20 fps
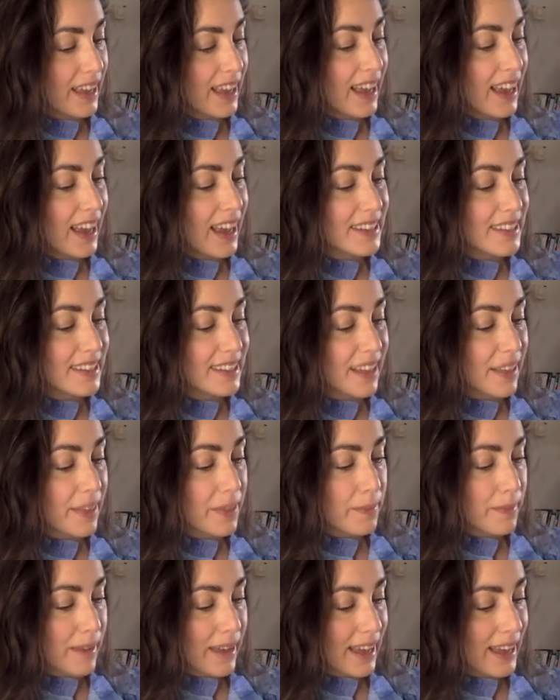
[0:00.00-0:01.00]
And another
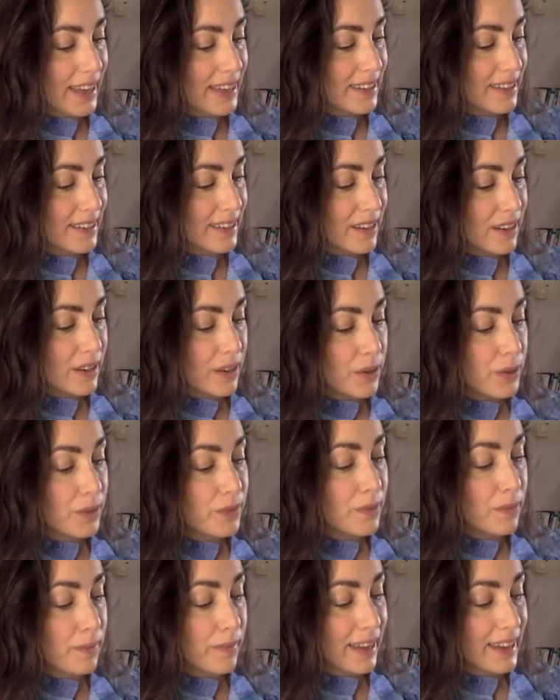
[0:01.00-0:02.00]
man who
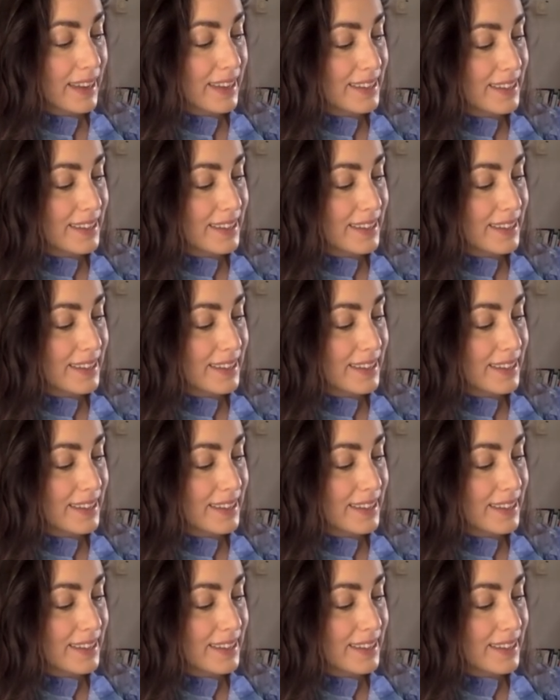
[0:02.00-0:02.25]
remains